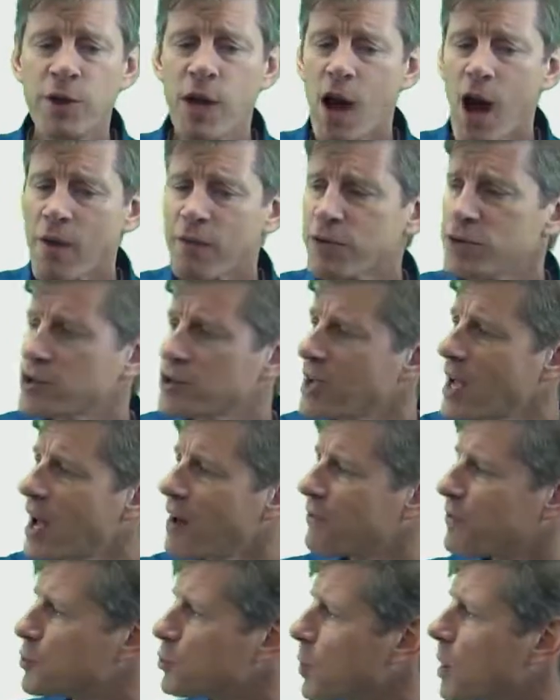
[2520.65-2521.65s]
office
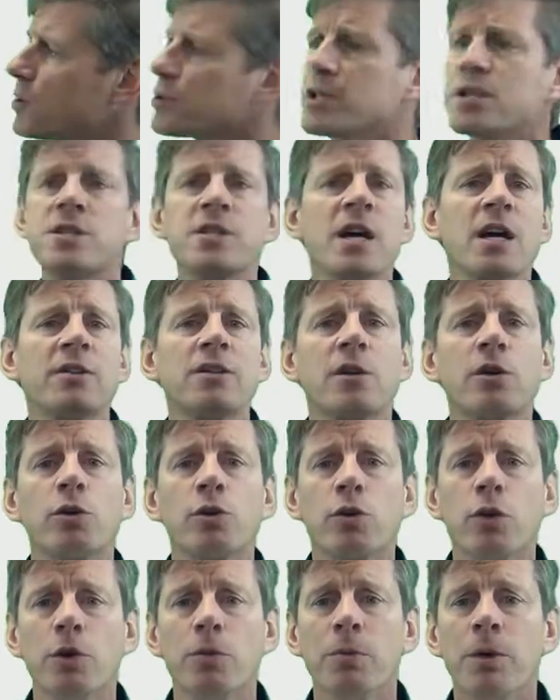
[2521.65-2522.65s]
staff as well as the technical
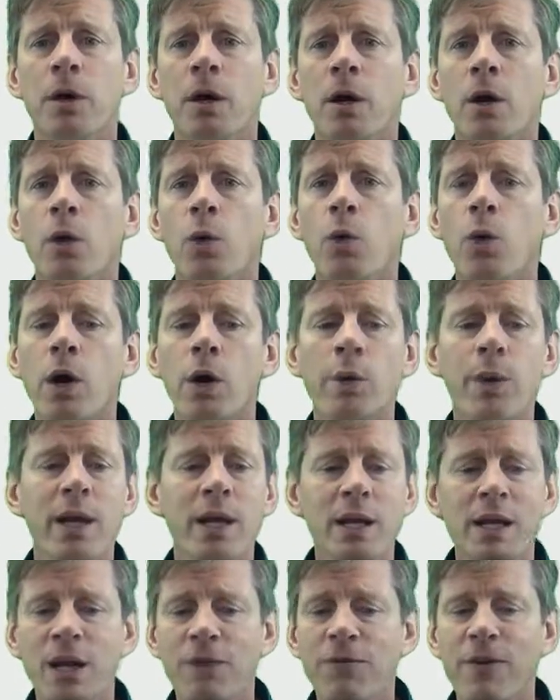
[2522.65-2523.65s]
group? What are we
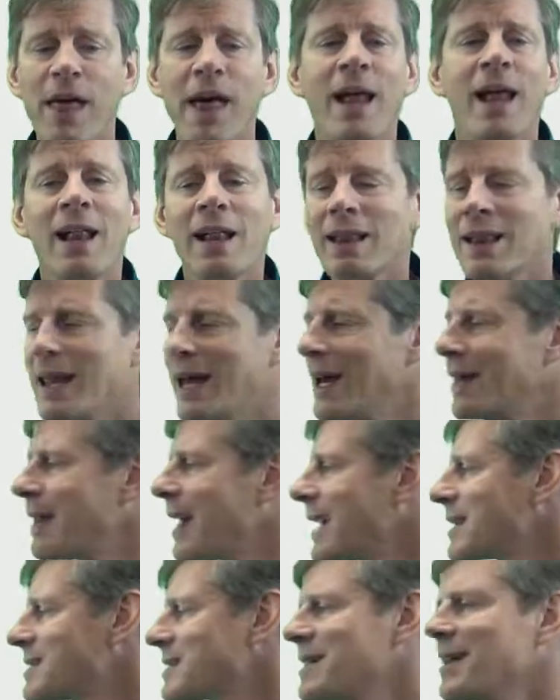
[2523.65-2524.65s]
going to need for that? Lay
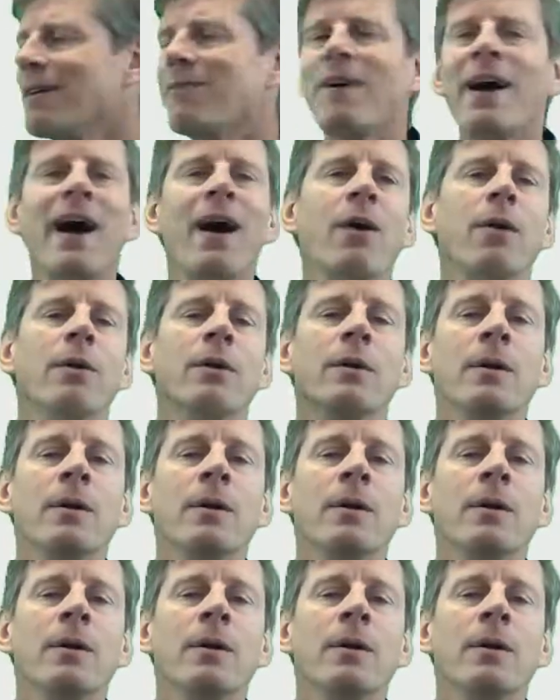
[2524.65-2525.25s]
that stuff out.